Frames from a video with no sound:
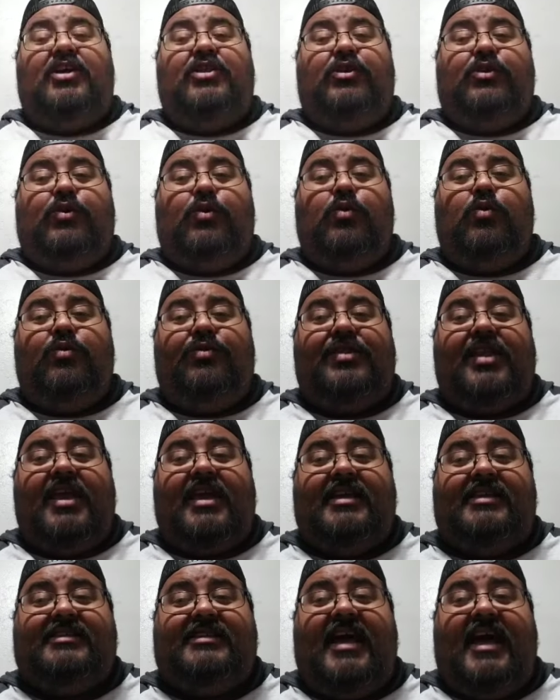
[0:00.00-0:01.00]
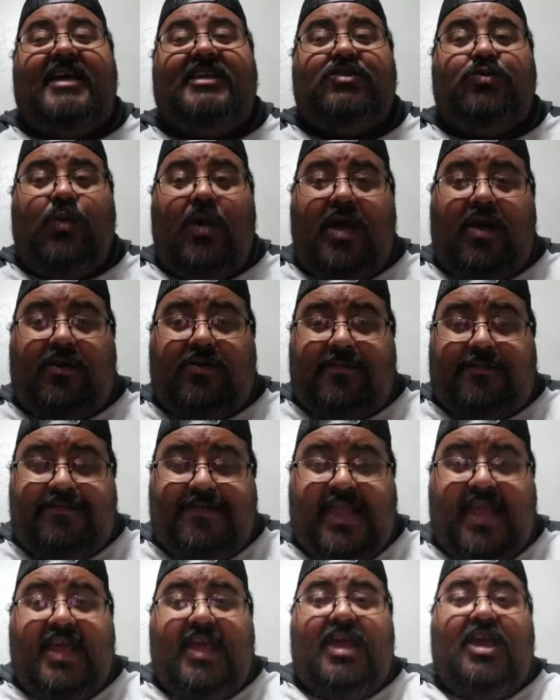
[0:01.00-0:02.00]
other cool things as well.
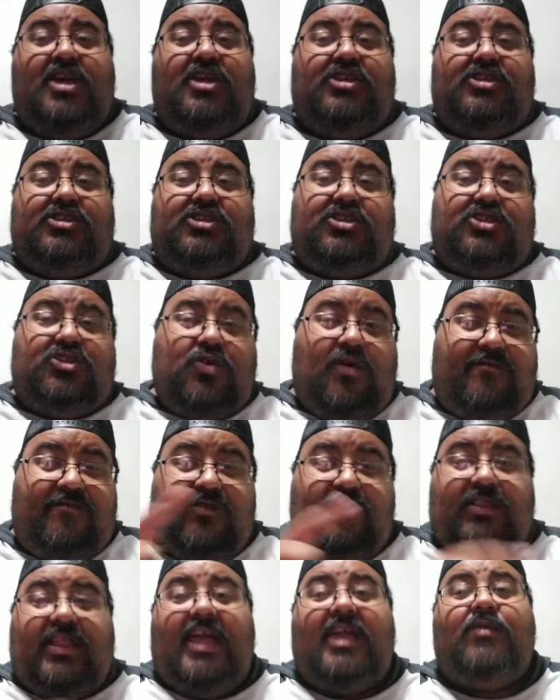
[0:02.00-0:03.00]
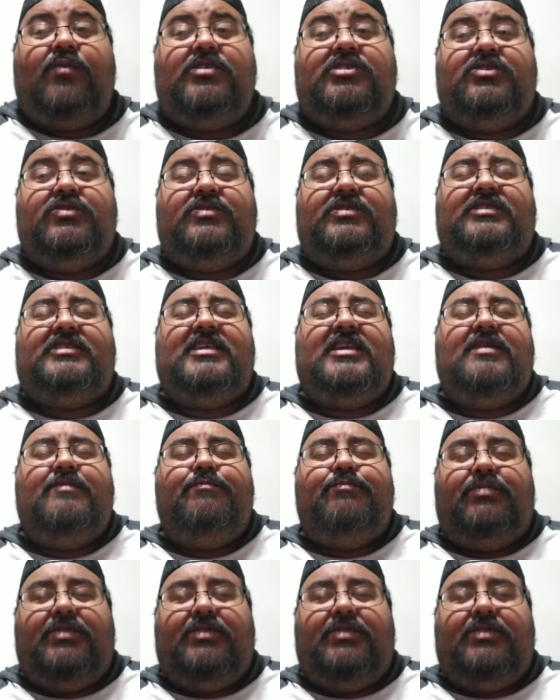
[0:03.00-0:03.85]
So if you like what you see,